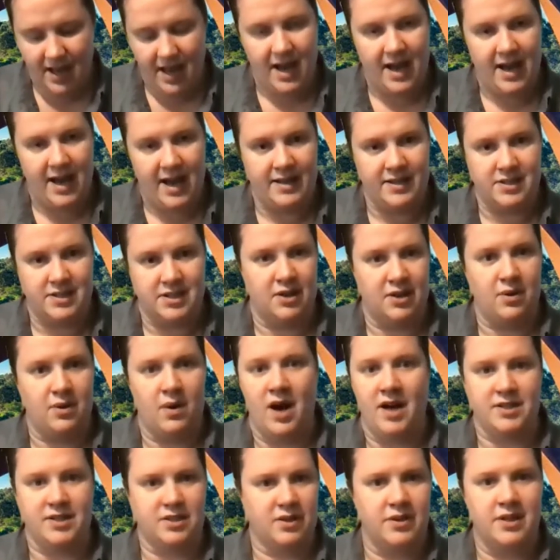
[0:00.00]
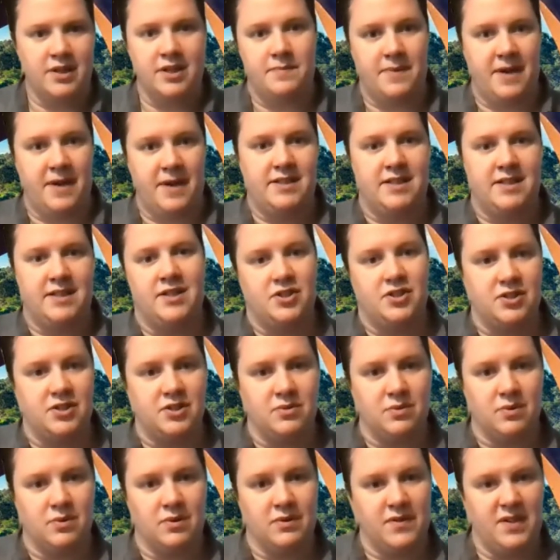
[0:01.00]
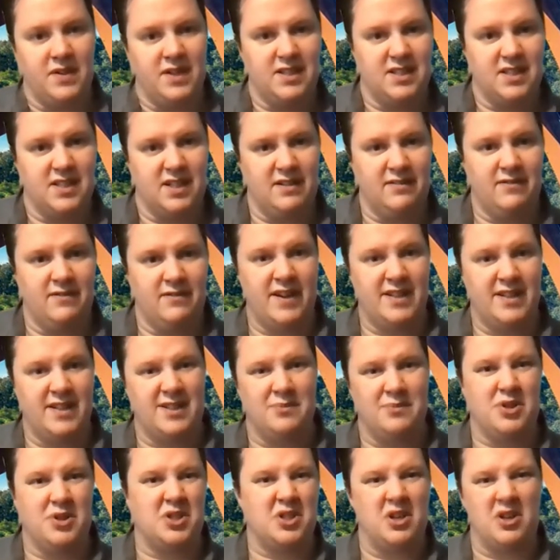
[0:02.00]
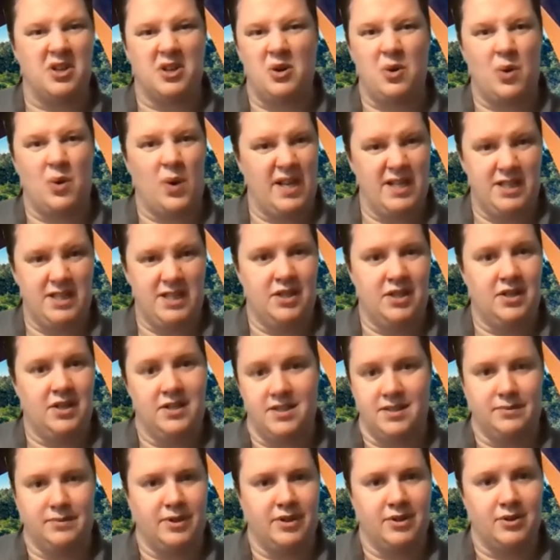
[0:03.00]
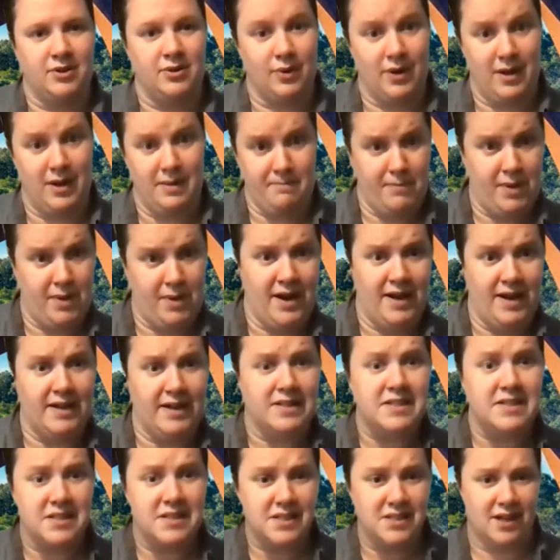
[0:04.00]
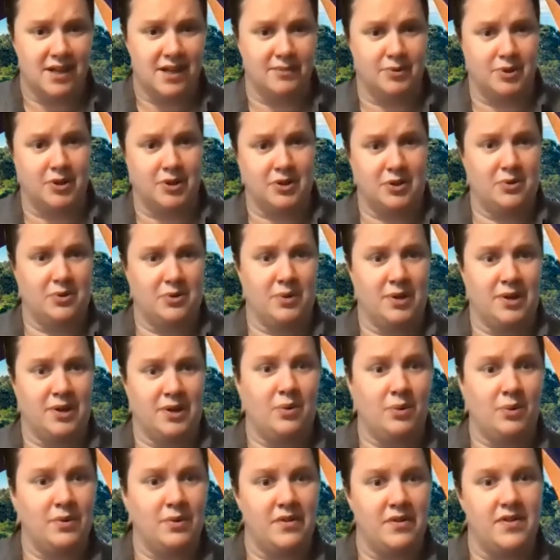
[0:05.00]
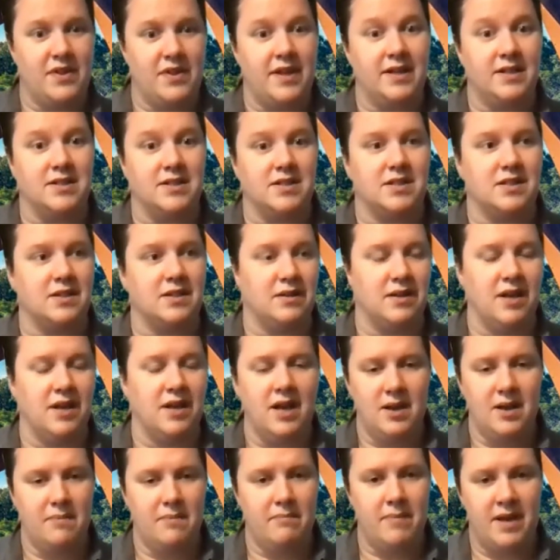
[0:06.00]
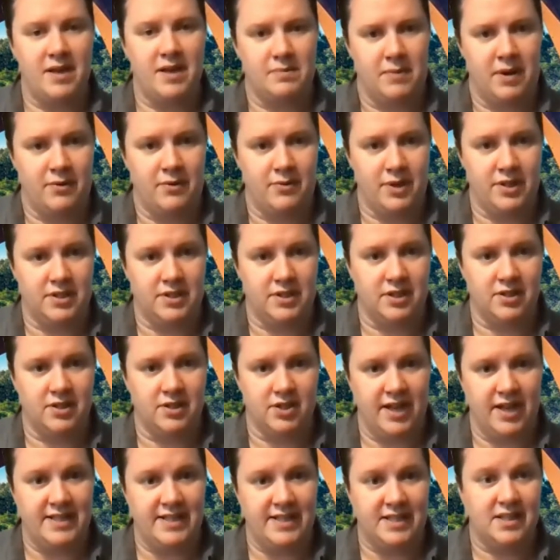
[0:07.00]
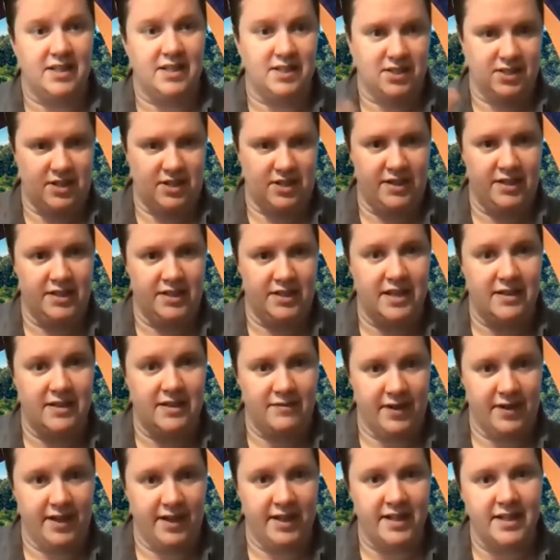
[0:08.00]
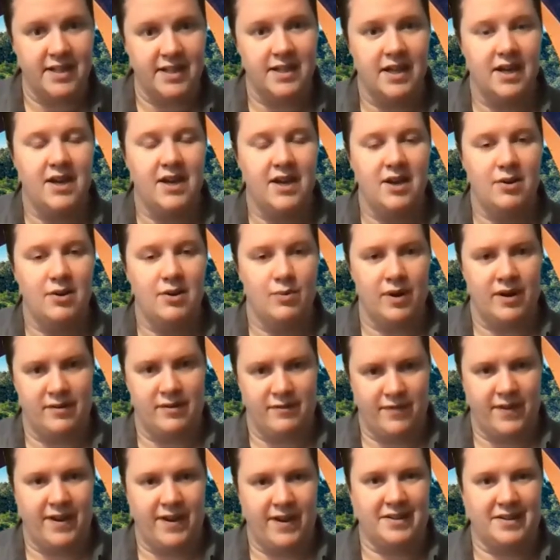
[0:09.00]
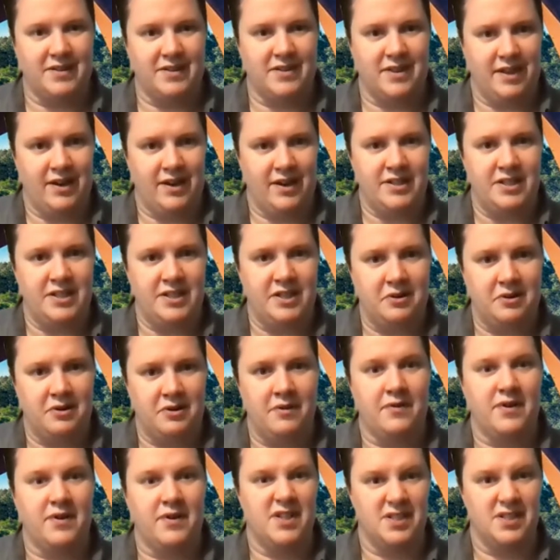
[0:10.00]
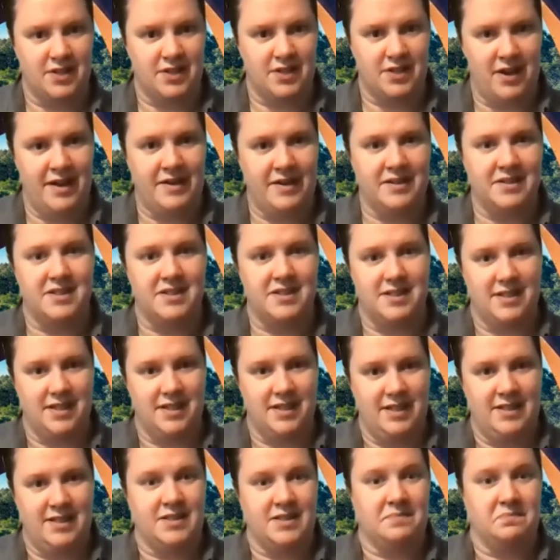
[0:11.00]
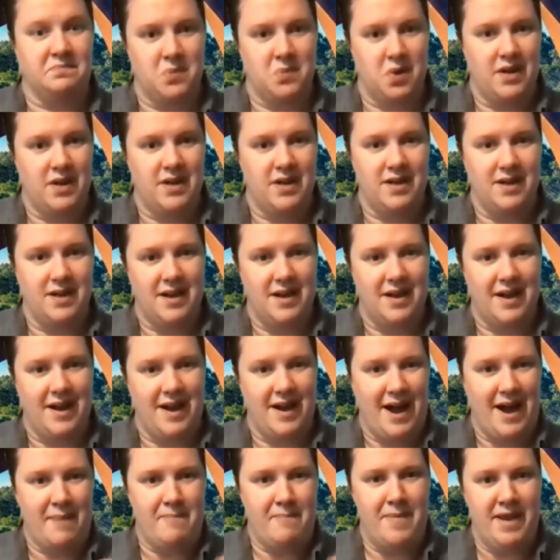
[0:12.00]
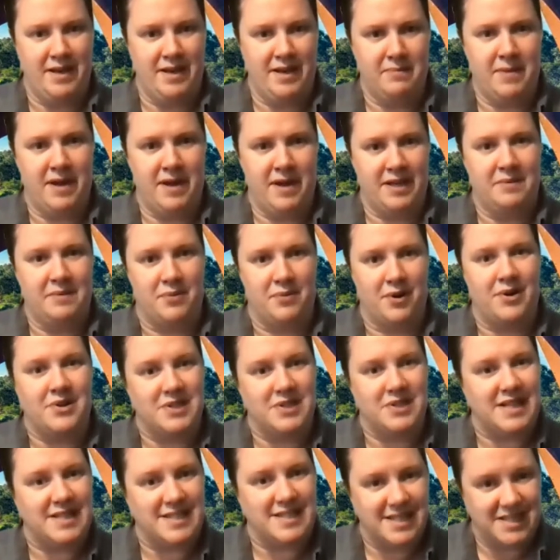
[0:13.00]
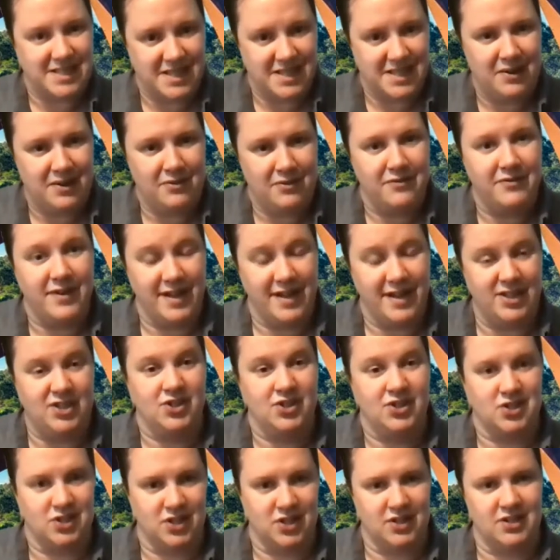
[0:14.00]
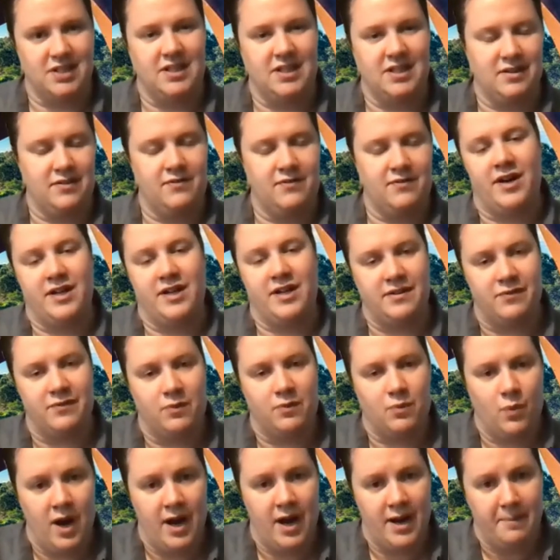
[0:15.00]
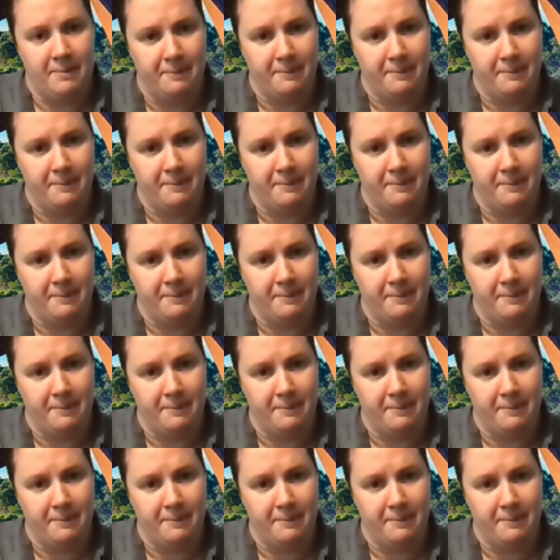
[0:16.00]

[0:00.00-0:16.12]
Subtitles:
And so I don't need to pay attention to all of this. And in fact, I'm just going to call it dirt. I'm going to call it bias. I'm going to call it all the things that make my research less scientific, when in fact, the idea of science is a meaning-making process itself. It just does it in a very different way.